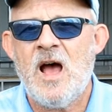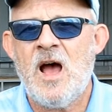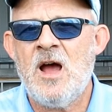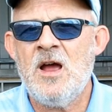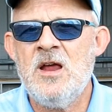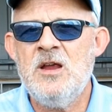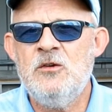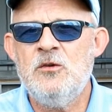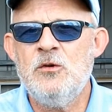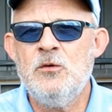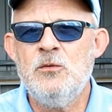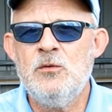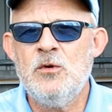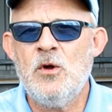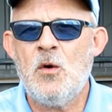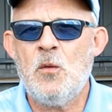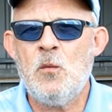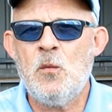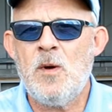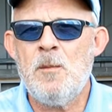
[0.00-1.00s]
I do
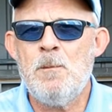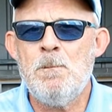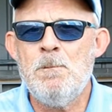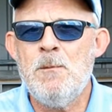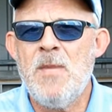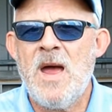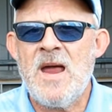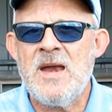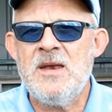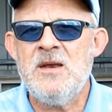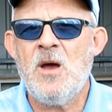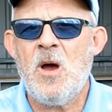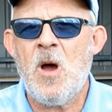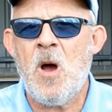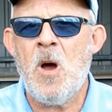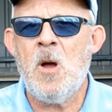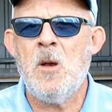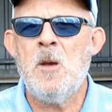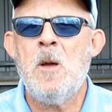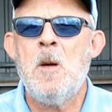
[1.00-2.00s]
not want men
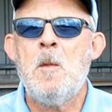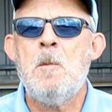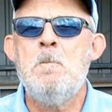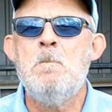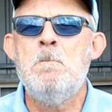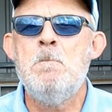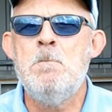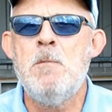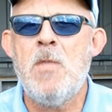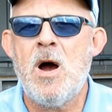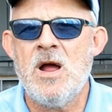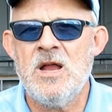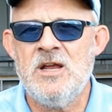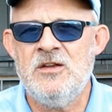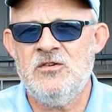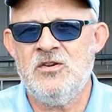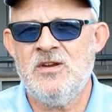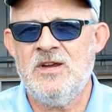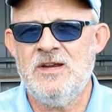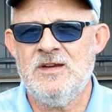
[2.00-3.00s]
on my
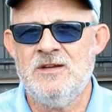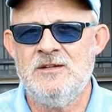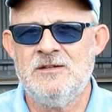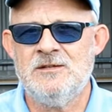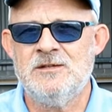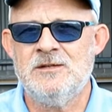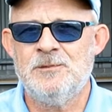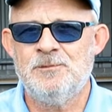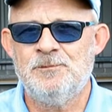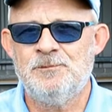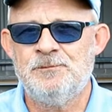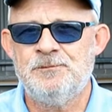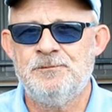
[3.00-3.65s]
tees.